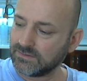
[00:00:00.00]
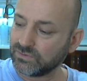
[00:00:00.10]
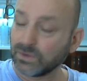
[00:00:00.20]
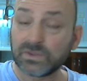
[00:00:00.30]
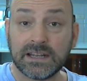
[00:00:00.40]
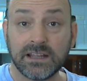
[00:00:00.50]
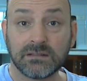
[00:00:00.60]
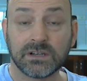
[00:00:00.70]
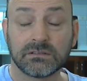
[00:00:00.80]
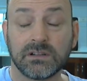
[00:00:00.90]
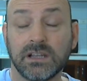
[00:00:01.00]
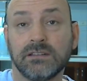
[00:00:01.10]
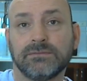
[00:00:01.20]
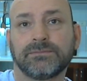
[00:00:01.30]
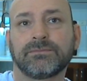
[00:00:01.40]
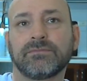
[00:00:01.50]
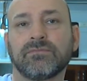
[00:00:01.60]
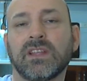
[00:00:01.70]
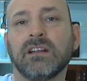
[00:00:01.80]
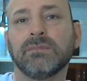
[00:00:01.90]
So today I'm going to write
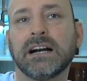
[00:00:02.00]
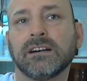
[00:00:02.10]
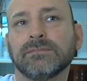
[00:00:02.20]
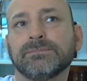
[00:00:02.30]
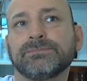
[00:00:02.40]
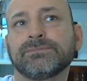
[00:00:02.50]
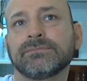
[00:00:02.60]
about